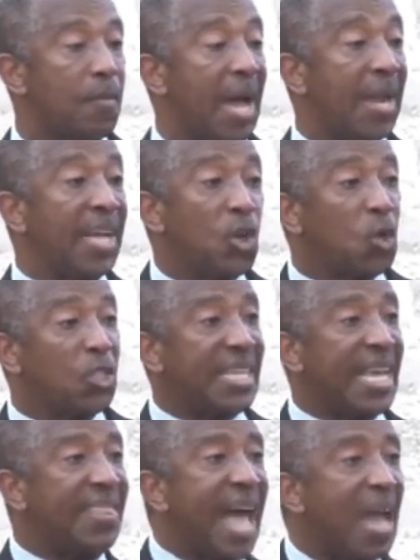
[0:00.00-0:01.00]
And I don't
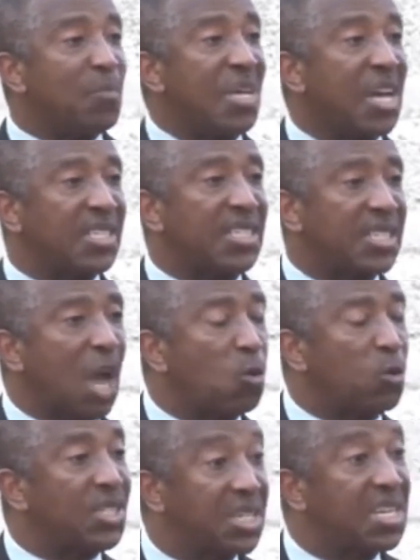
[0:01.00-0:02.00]
say that because it
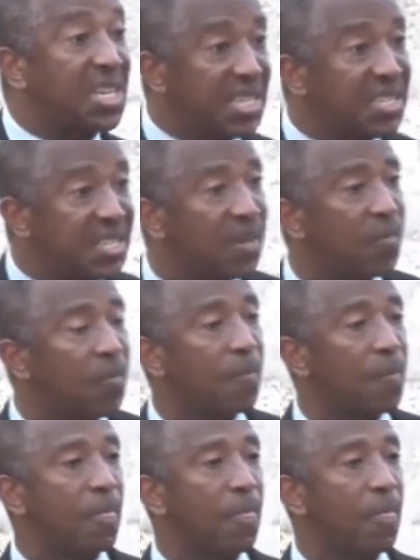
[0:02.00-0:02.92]
sounds good.